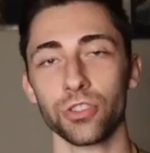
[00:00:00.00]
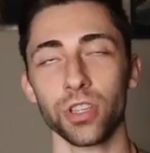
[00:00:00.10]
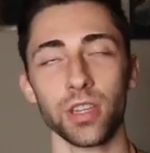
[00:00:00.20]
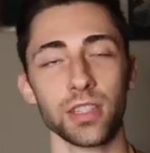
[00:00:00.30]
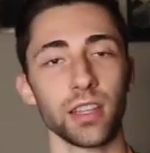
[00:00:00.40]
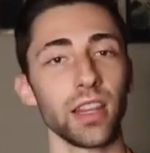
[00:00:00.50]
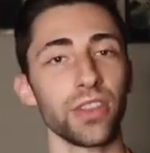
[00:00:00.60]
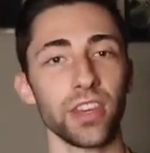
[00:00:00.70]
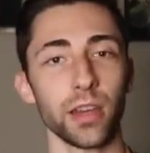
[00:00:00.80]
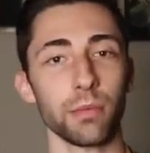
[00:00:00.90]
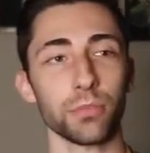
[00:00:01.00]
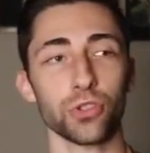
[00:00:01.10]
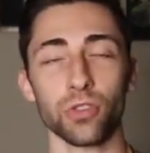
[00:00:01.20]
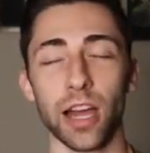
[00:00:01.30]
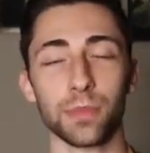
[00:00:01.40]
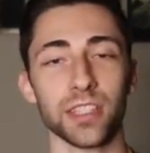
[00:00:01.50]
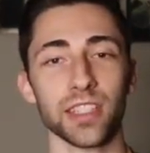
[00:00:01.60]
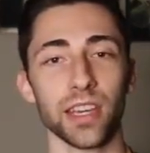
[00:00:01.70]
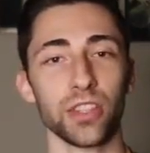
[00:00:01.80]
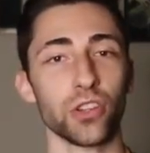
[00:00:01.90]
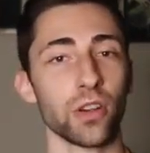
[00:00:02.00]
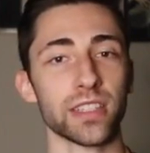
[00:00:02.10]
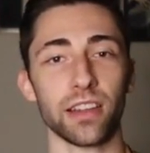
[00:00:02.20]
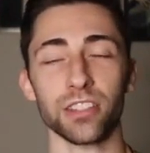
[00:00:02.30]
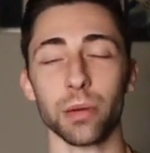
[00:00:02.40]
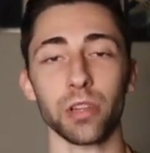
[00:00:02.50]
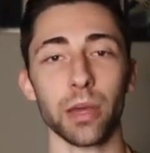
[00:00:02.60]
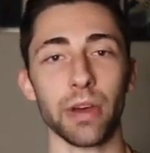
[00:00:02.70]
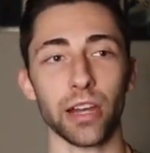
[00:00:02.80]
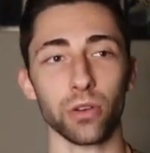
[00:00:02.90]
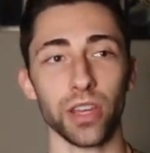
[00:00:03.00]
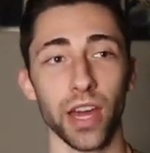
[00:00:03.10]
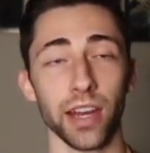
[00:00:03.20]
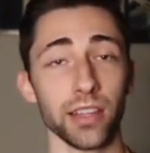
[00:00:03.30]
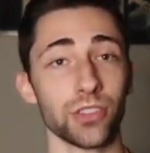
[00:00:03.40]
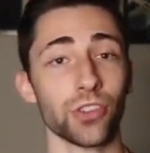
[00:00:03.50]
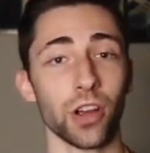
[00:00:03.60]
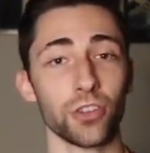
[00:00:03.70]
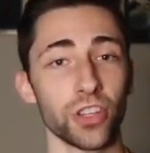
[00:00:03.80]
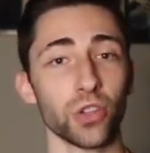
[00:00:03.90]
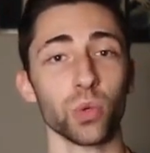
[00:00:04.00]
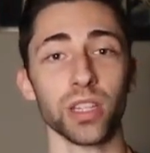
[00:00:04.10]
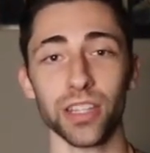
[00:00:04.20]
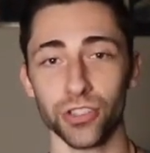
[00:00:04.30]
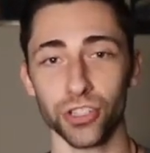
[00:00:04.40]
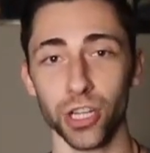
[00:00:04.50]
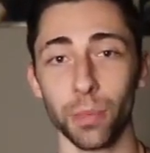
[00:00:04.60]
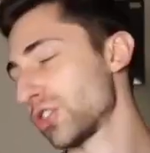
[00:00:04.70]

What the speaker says: She is the lithium trapped inside the Duracell AA battery that is charging the relationship.